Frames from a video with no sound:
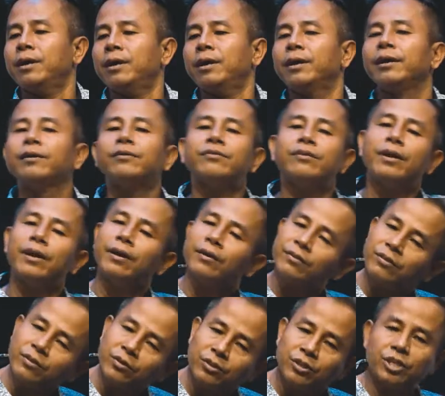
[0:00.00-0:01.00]
He's there
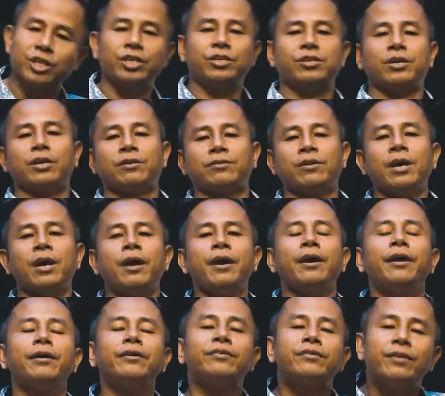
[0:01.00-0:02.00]
to teach us.
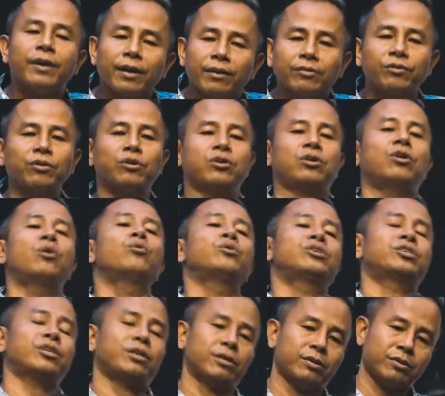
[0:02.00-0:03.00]
He's there to
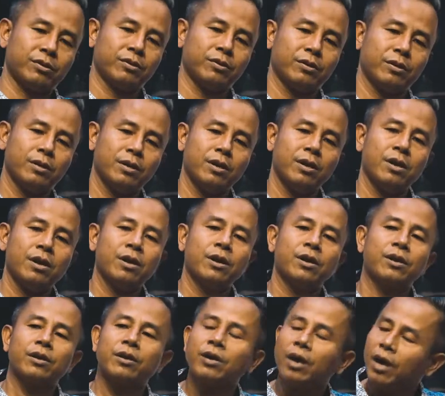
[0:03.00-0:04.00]
coach us.
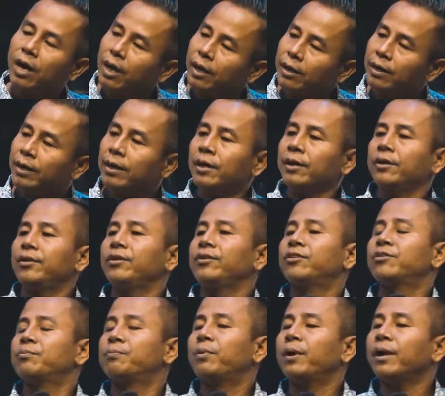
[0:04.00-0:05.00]
God
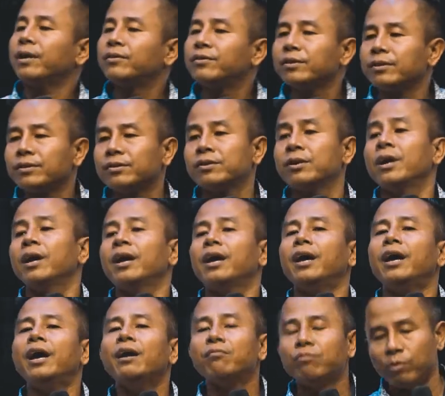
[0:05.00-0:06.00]
is presence
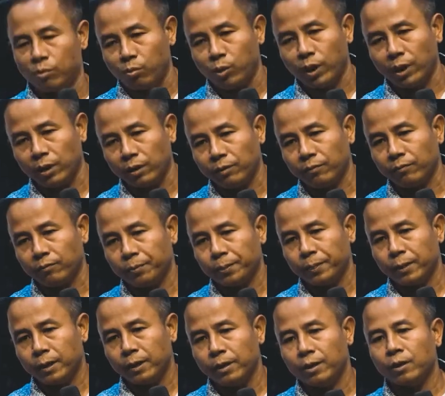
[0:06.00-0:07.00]
everywhere.
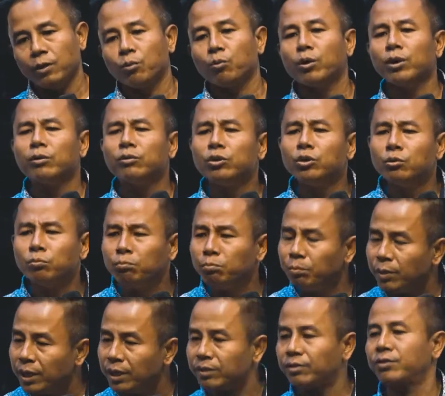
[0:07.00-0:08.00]
When you
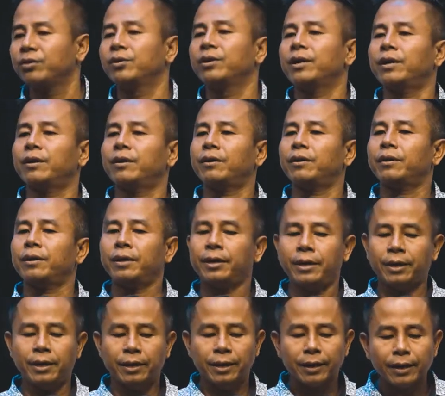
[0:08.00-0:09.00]
meet together
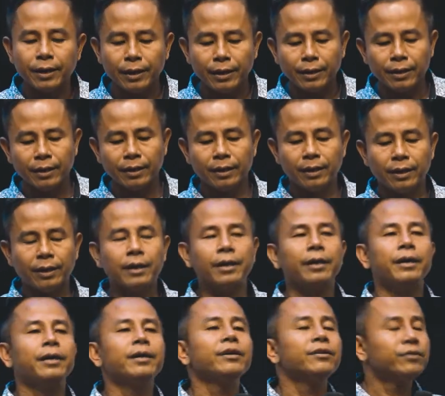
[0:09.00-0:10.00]
in
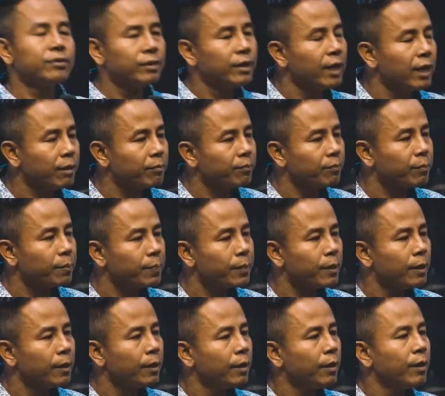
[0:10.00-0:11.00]
his name,
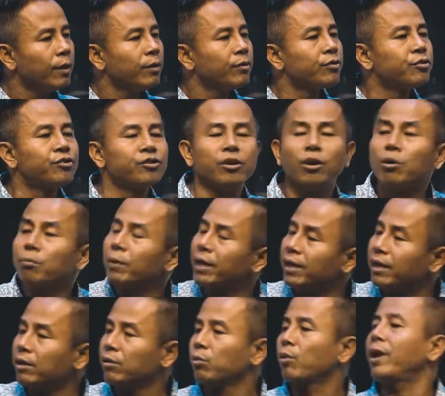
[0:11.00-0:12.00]
so
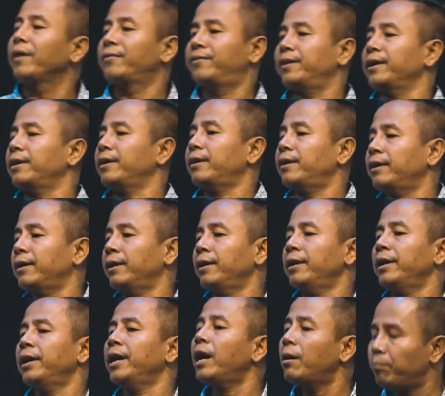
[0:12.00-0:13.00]
many great things
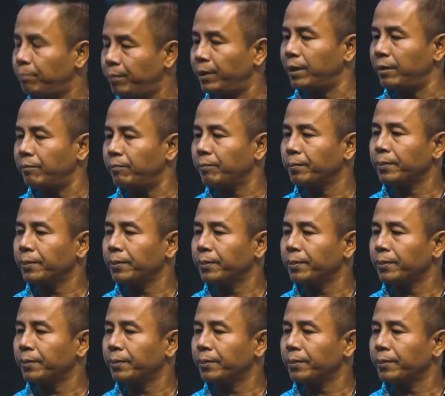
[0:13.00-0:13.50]
happen.